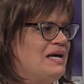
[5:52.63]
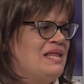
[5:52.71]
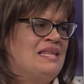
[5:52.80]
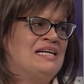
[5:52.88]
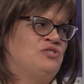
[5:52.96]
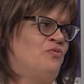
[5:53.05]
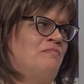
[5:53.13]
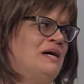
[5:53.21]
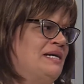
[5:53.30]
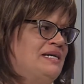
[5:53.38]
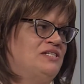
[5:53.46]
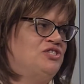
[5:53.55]
that's where my
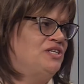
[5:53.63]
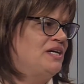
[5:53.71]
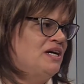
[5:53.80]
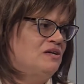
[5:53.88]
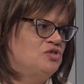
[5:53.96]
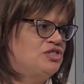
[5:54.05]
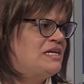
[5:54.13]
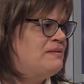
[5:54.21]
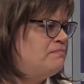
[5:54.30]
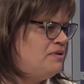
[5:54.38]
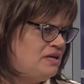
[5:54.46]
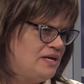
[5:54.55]
attention goes
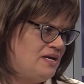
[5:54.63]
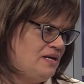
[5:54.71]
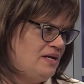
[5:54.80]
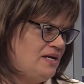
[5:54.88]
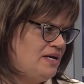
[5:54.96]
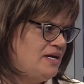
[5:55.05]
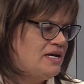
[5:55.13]
completely.